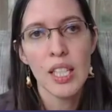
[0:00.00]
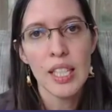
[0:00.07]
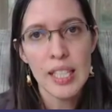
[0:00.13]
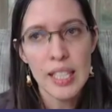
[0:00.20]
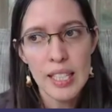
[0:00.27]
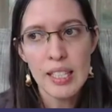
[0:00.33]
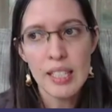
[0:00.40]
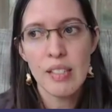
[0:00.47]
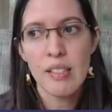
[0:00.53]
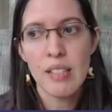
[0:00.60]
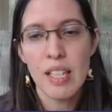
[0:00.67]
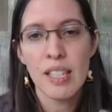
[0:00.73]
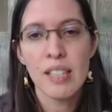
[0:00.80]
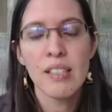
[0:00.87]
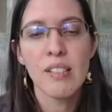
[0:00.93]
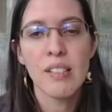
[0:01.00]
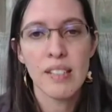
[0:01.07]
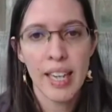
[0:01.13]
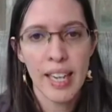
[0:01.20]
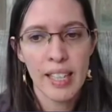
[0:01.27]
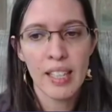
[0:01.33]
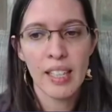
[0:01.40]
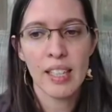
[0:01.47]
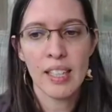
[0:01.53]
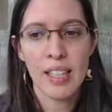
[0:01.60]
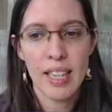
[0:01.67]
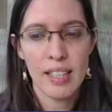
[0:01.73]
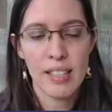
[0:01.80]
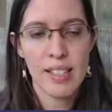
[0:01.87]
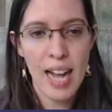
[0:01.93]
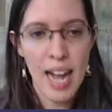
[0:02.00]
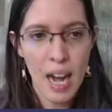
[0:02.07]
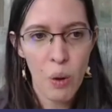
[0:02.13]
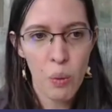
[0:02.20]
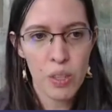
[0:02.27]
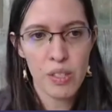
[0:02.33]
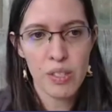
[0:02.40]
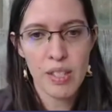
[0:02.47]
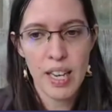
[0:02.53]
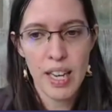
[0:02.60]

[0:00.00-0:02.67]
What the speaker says: is understanding that is always